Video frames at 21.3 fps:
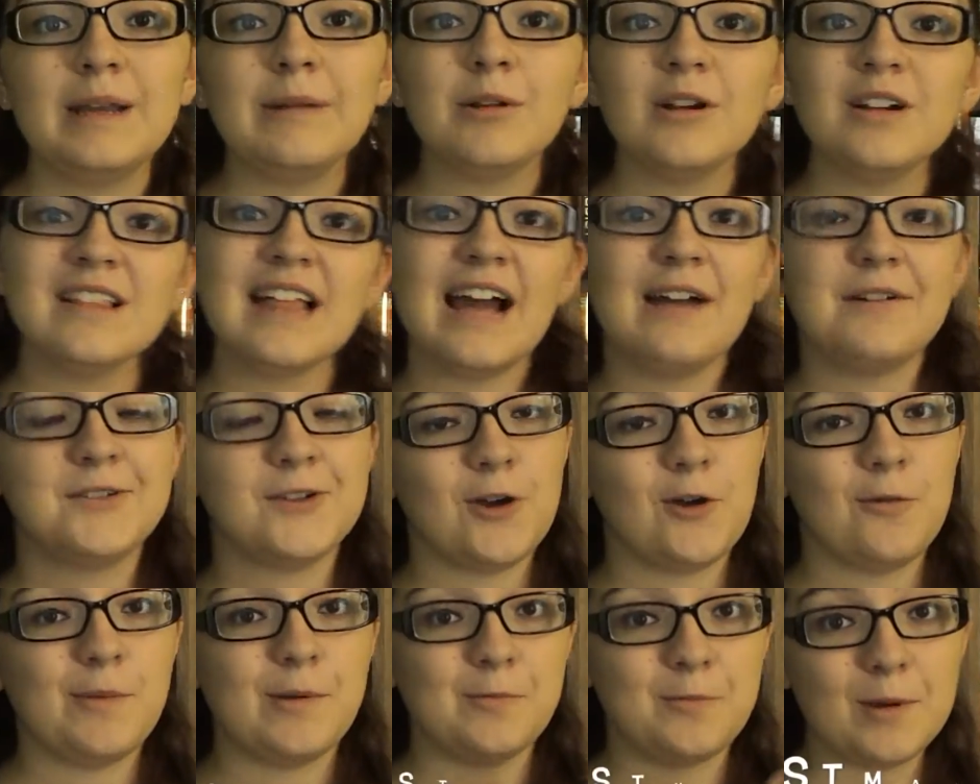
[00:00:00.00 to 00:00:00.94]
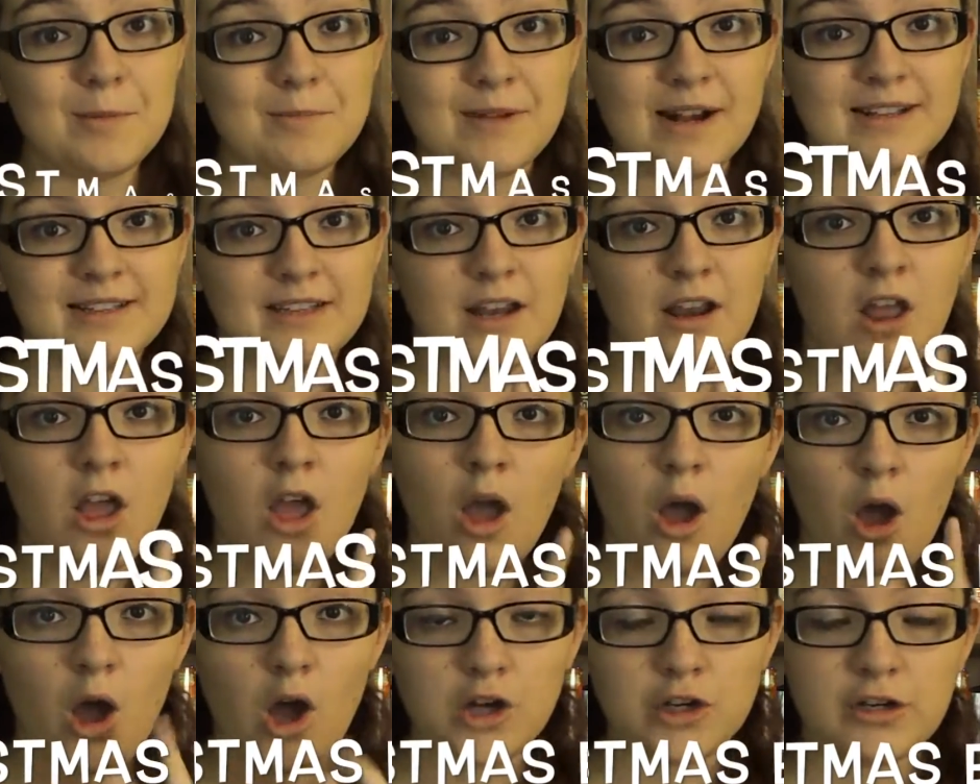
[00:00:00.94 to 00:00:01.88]
we were allowed to open one present
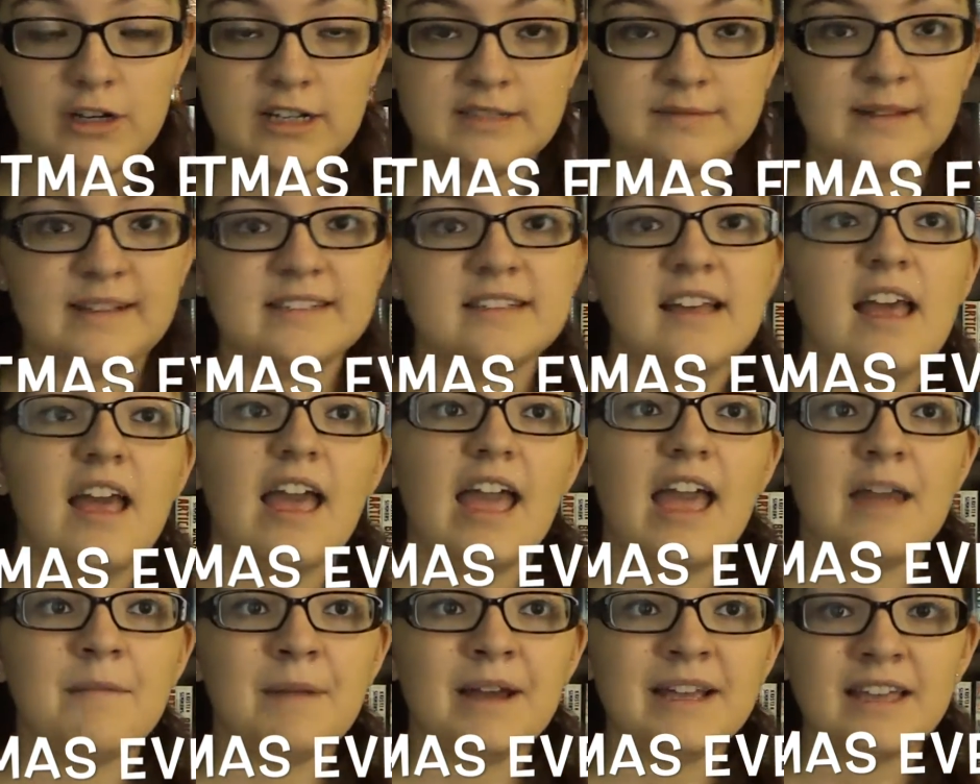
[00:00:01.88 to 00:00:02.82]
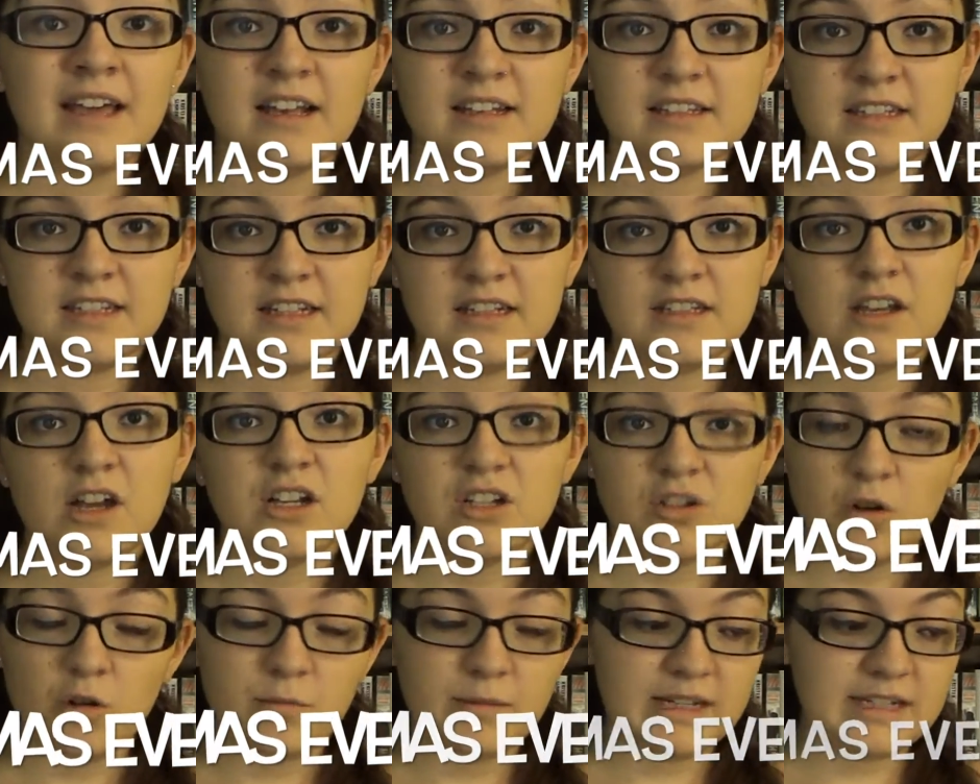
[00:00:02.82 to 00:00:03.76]
on Christmas, and my cousins
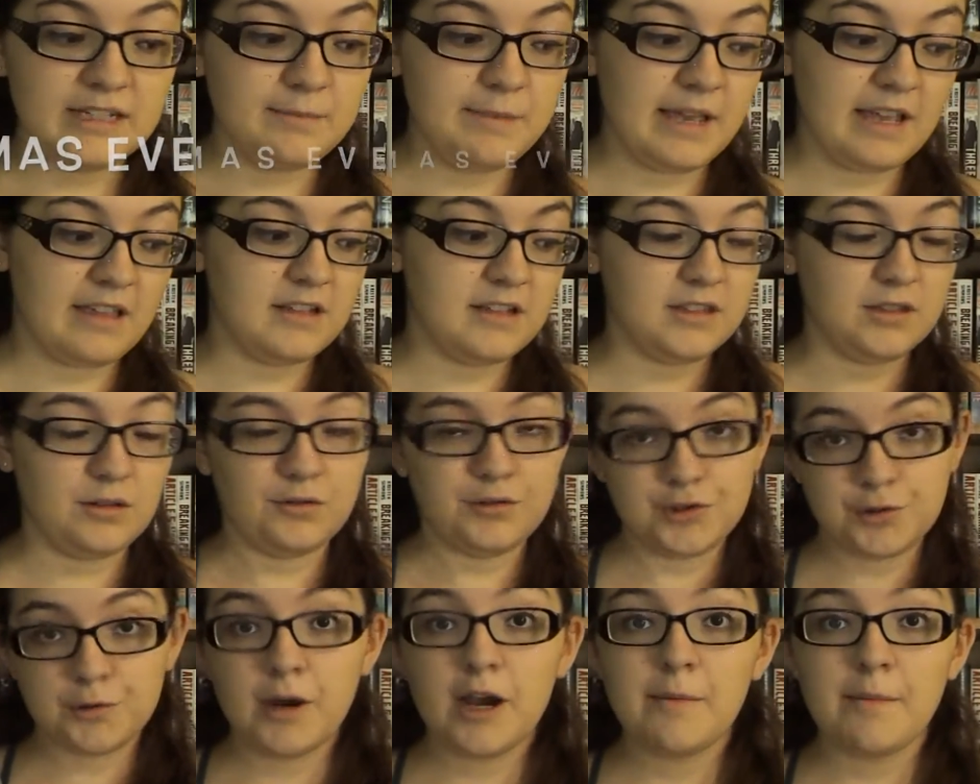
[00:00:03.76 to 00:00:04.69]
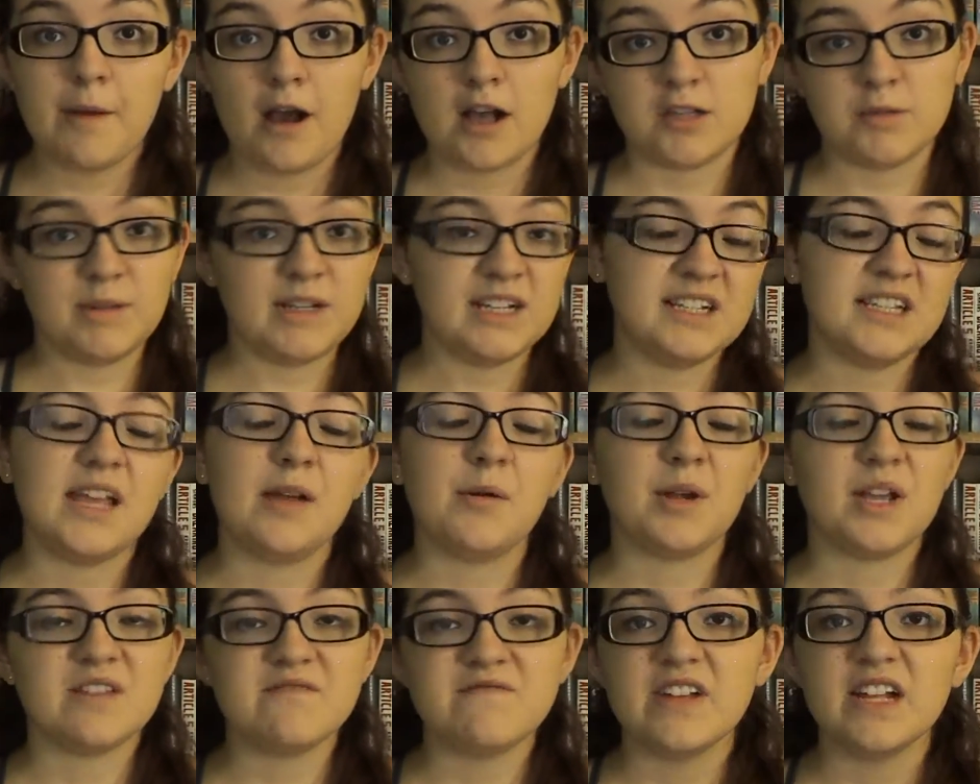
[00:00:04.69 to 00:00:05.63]
told me to pick this little square box because they
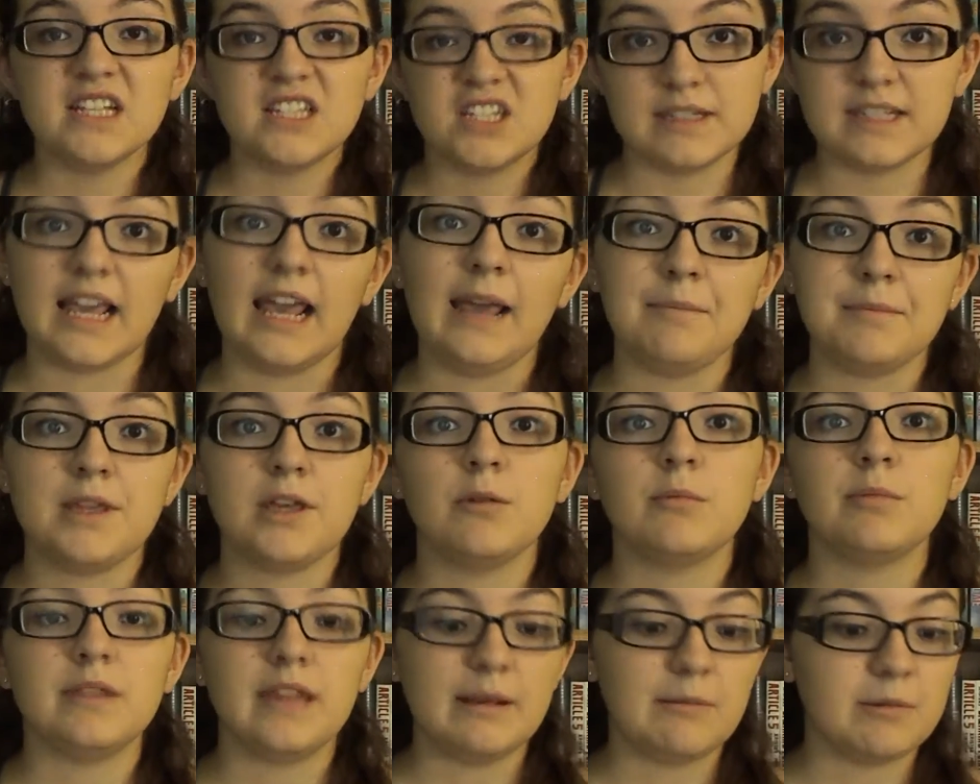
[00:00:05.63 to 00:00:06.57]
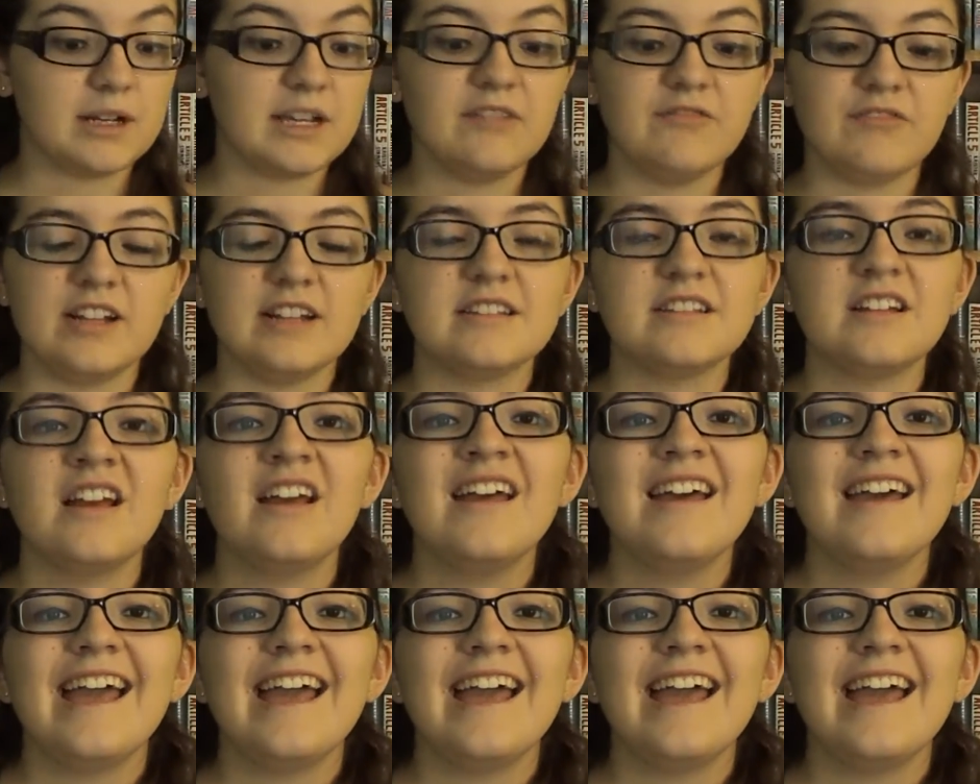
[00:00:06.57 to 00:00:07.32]
were convinced as a GameCube. They were convinced.